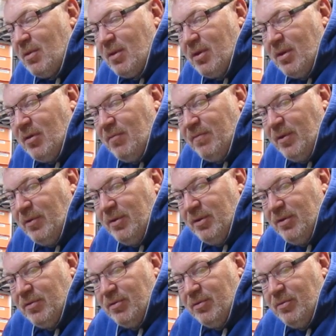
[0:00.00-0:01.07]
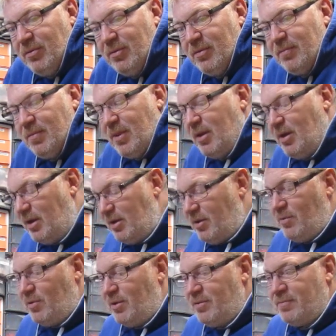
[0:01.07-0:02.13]
Can't fault it at all.
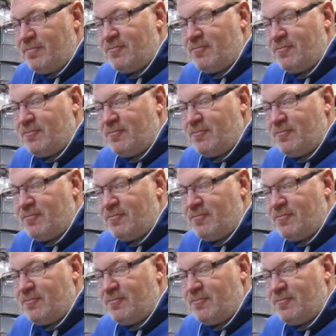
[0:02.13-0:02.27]
Another one,